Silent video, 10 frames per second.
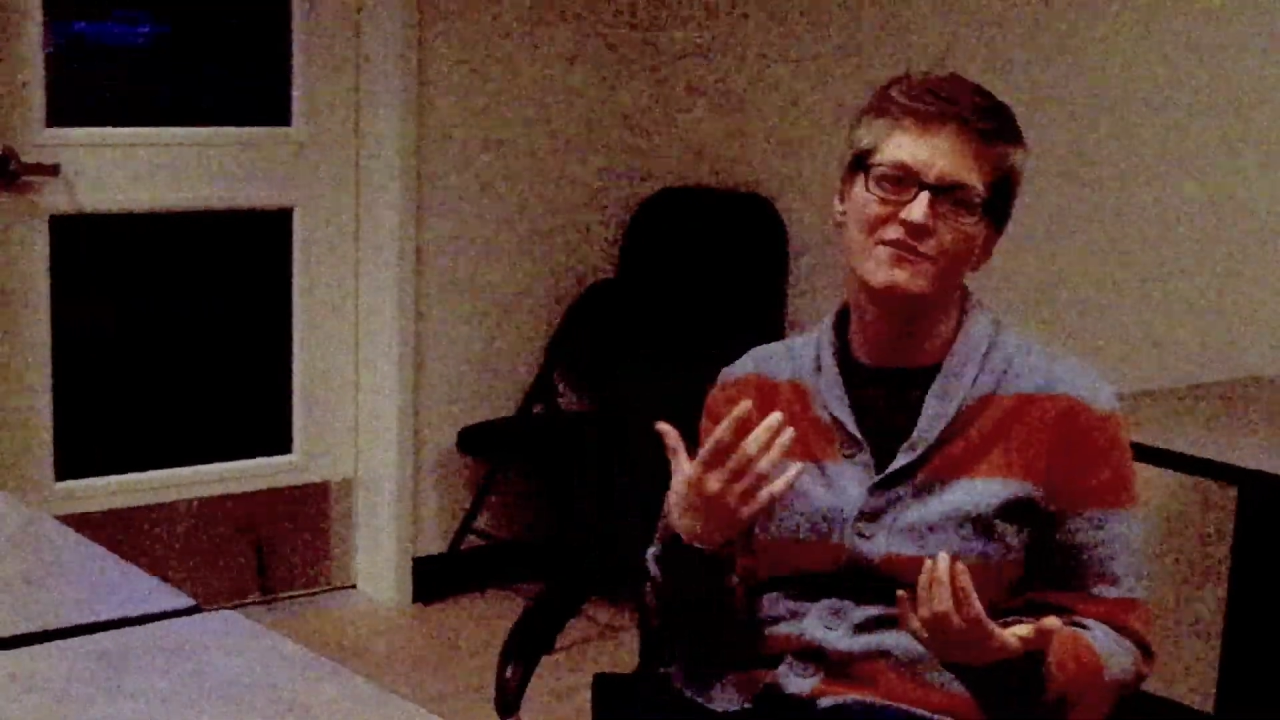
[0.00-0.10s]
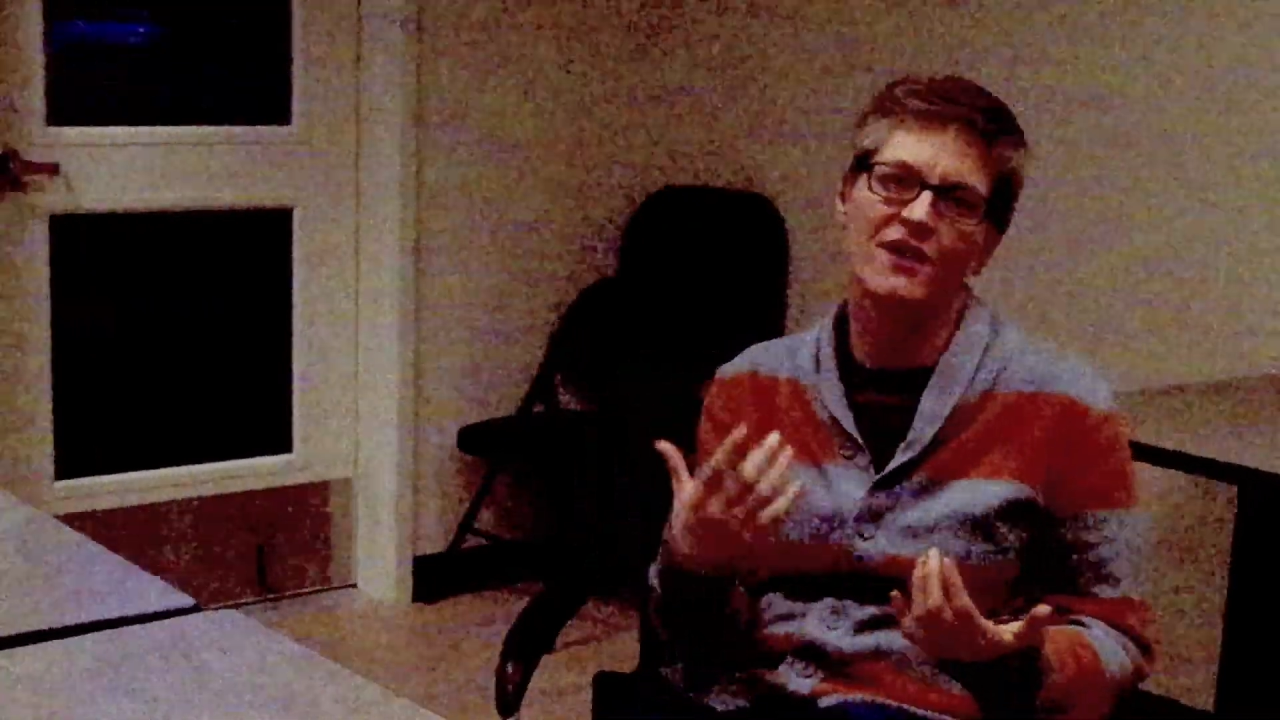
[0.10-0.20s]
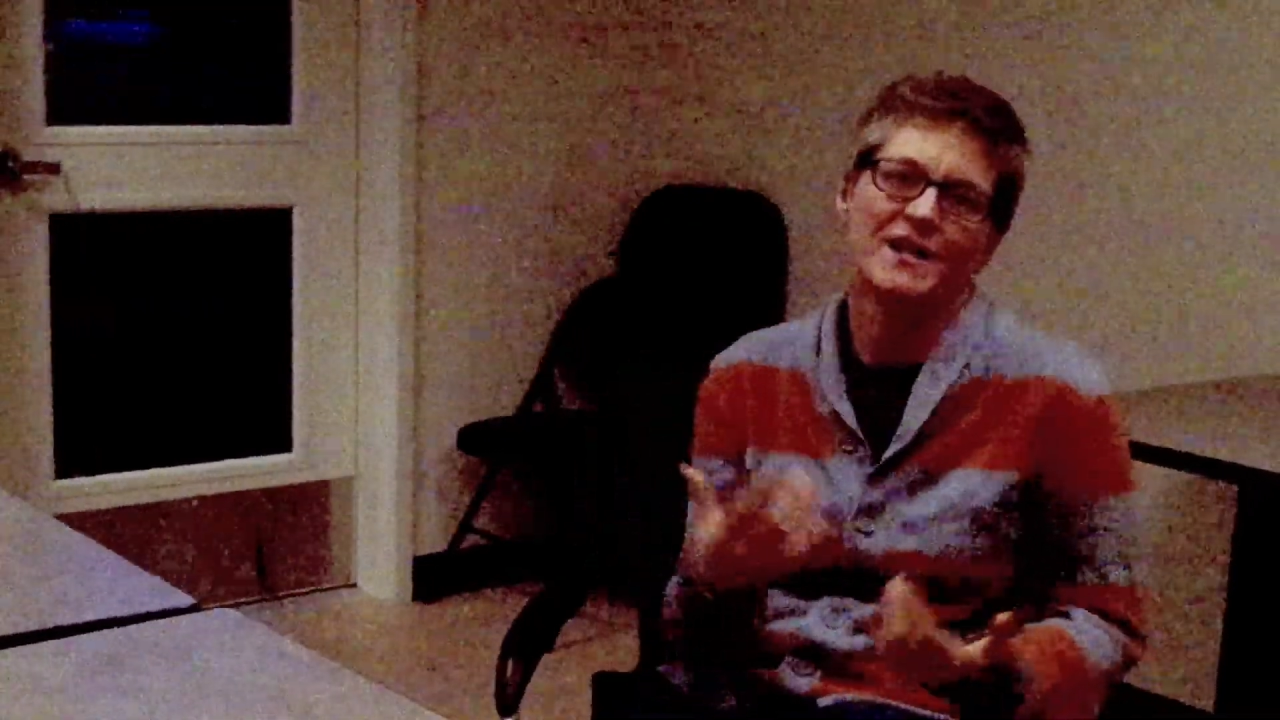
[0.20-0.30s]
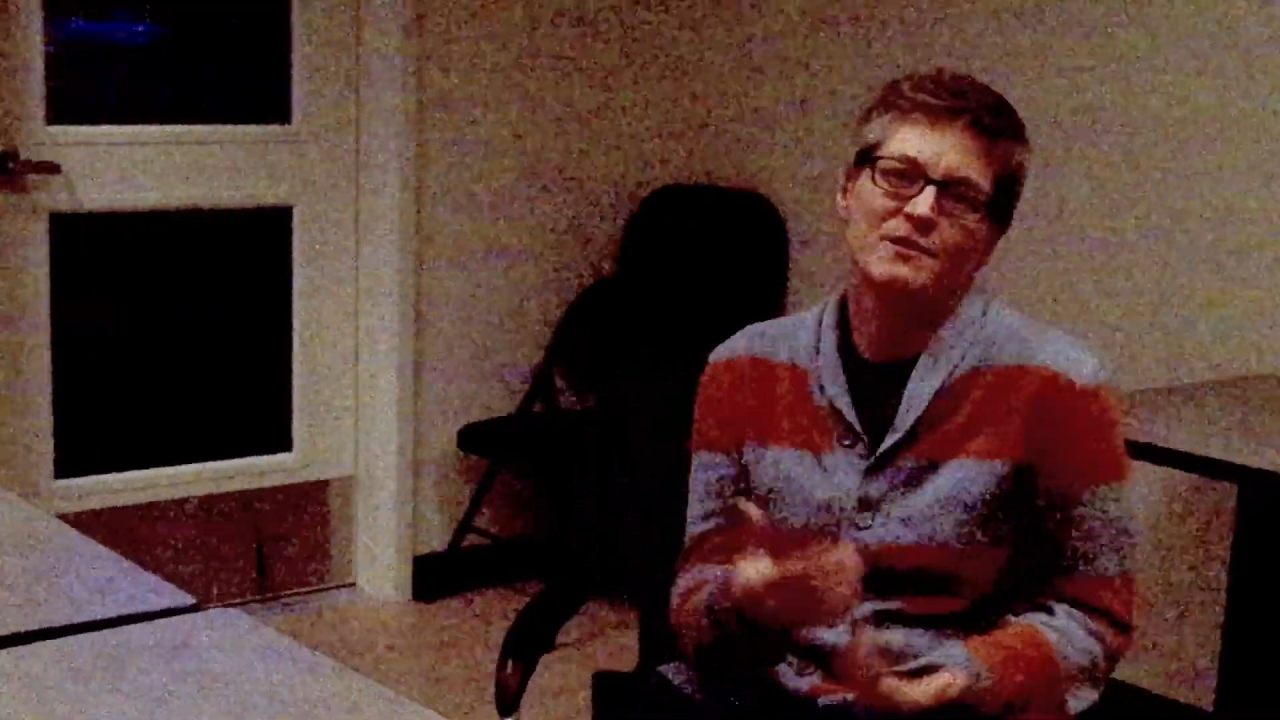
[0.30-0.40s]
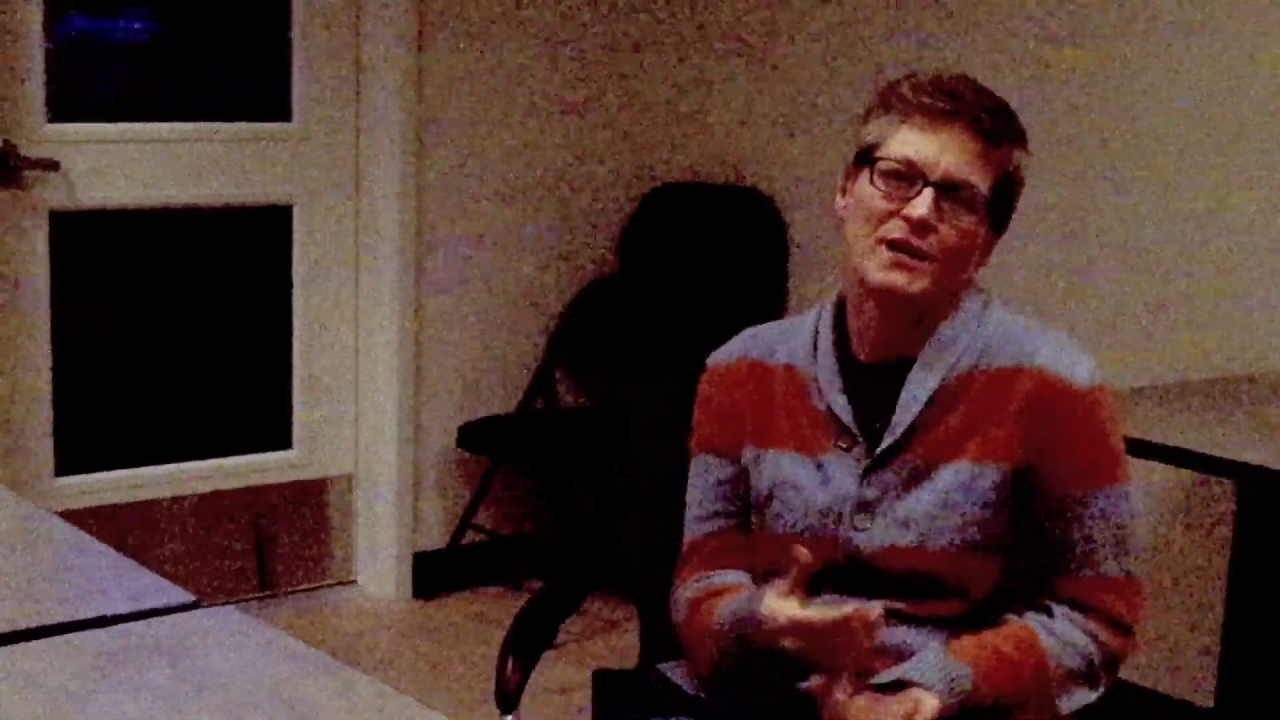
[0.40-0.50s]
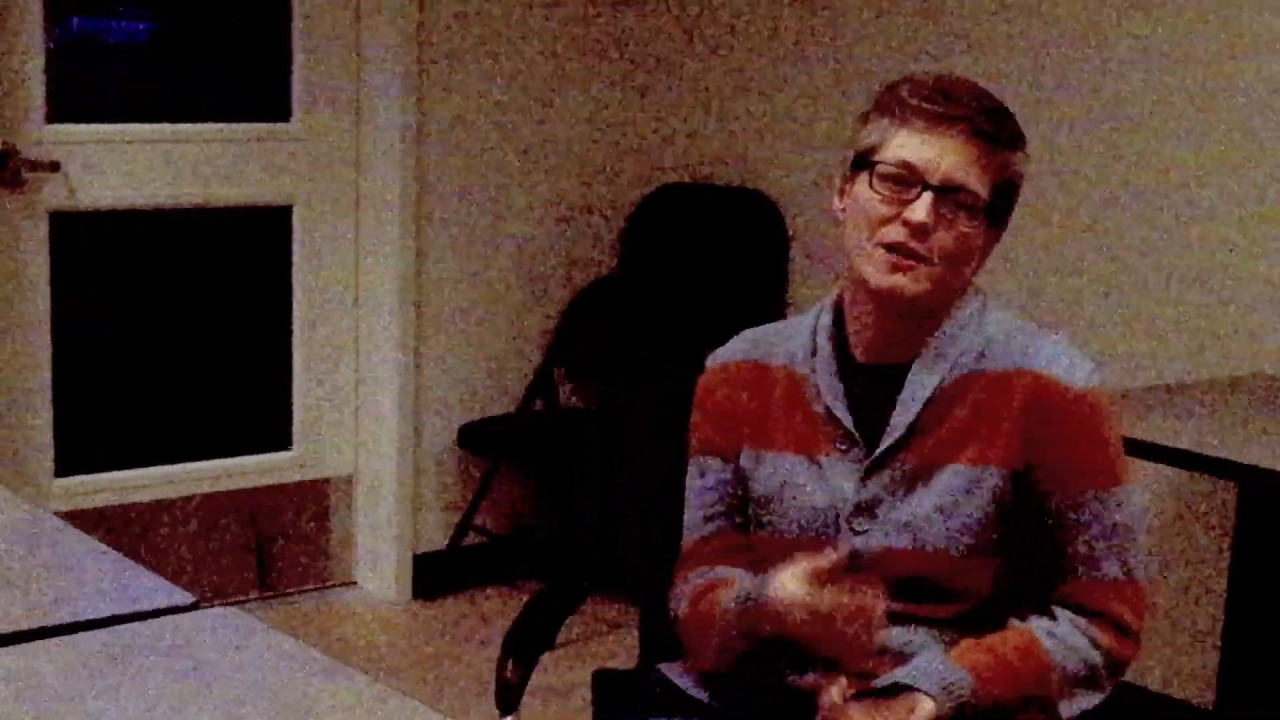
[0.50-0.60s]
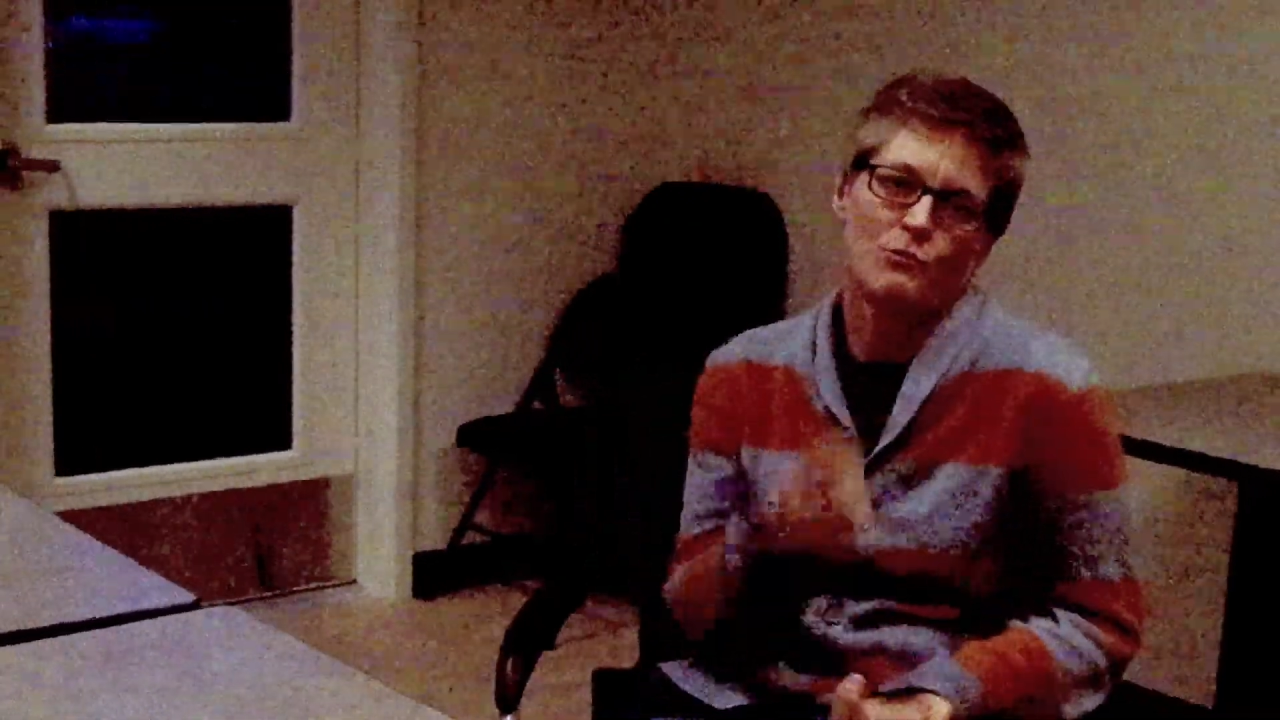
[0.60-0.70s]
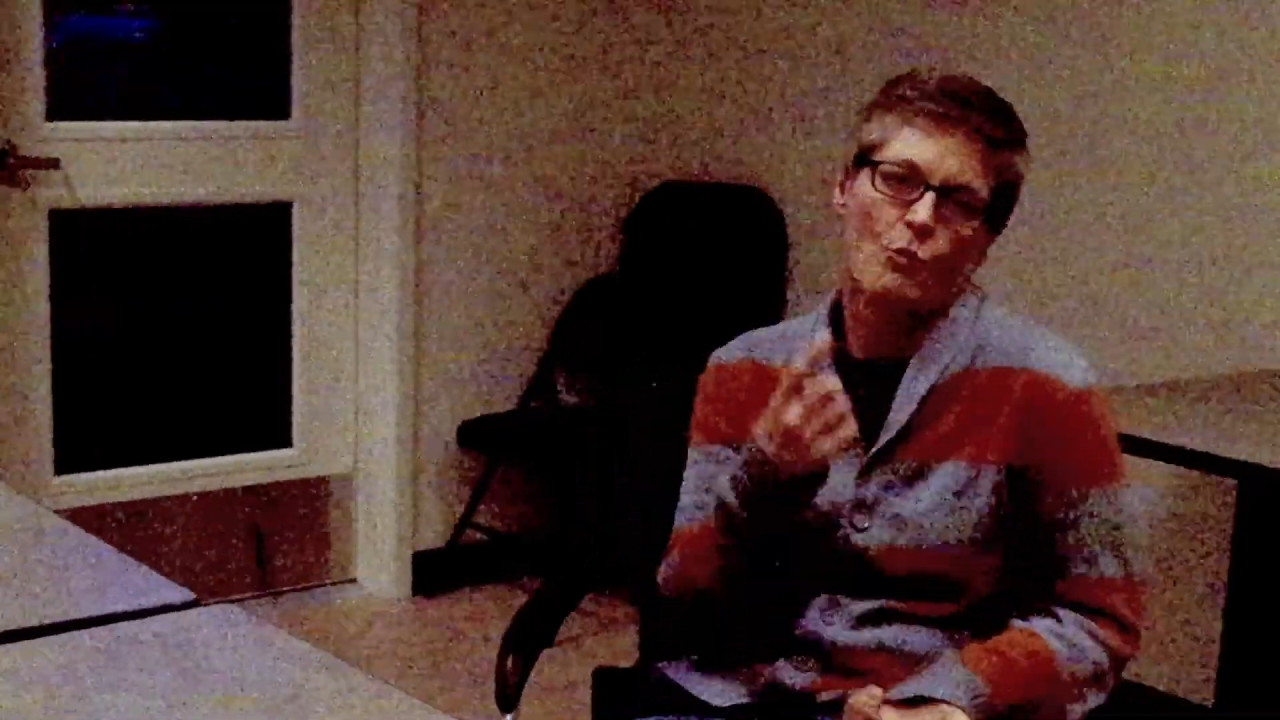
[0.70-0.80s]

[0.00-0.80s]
be defined by